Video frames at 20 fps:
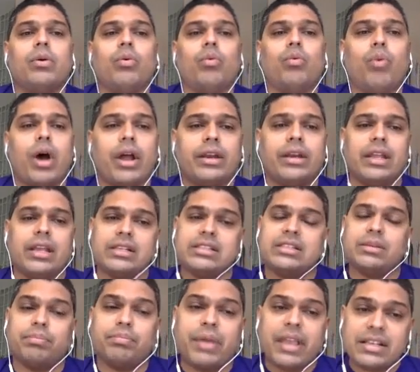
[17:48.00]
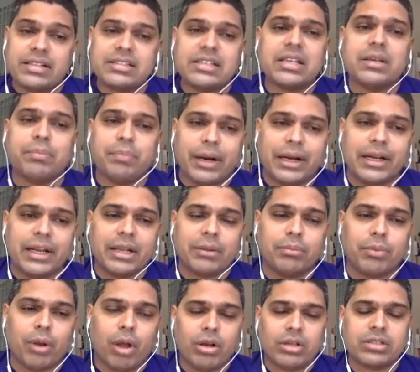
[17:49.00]
one is the basic
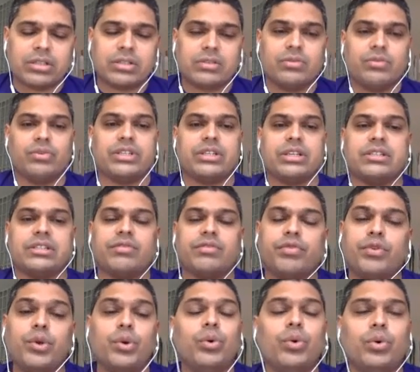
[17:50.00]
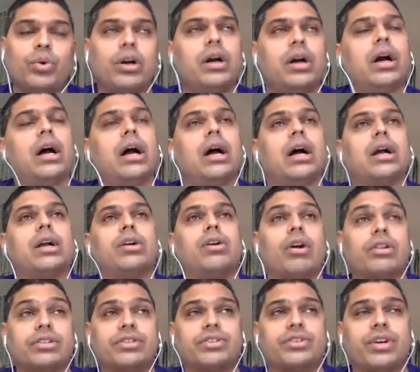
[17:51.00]
building blocks, which has a few uh,
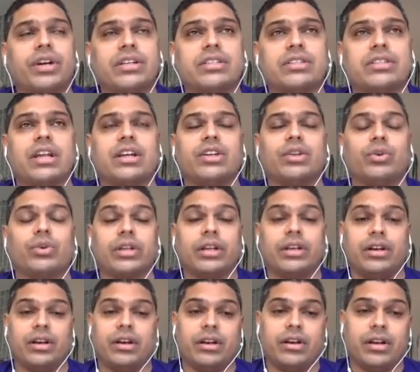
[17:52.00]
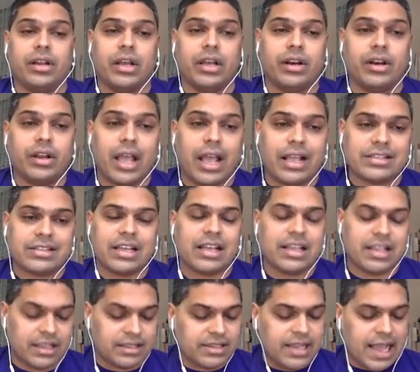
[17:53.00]
constructs that you can, uh, as,
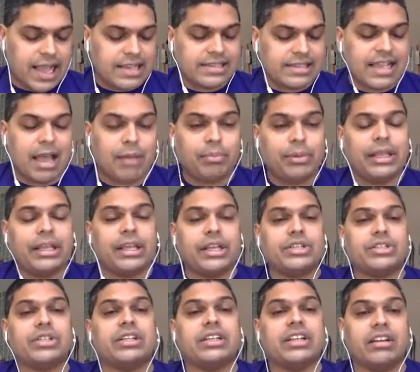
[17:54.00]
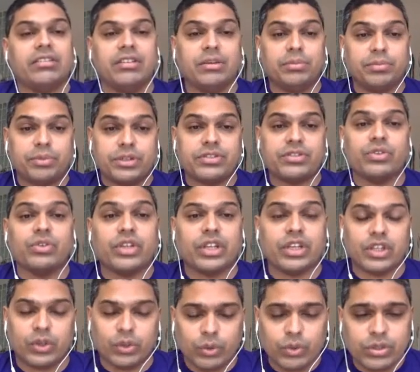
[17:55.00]
as, uh, as application developers, you can
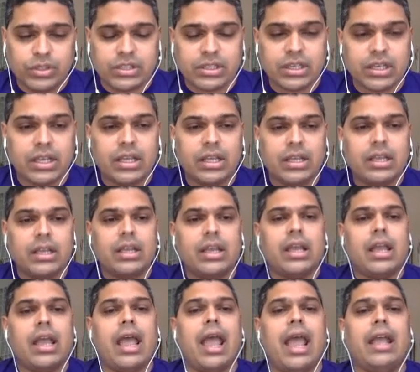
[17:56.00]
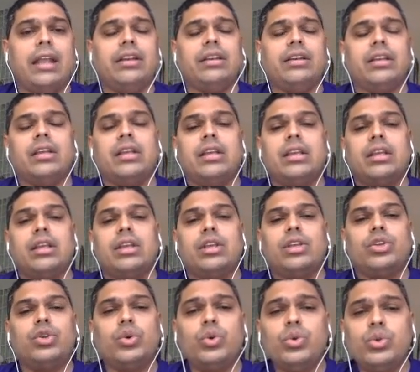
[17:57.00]
use. And
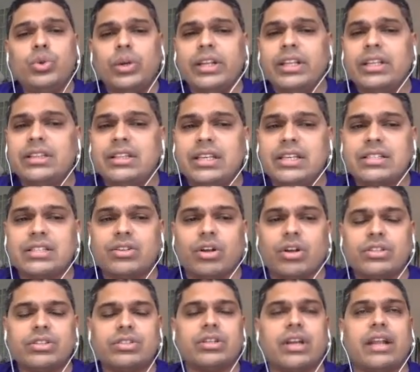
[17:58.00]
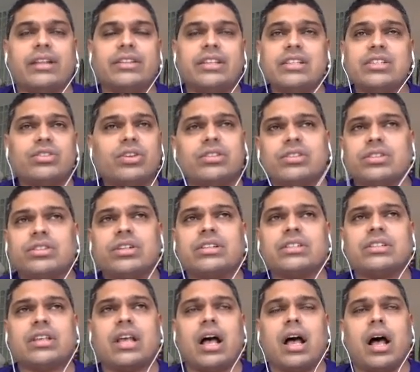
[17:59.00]
usually these const and these
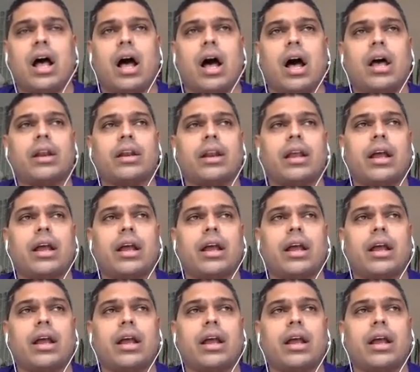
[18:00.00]
constructs are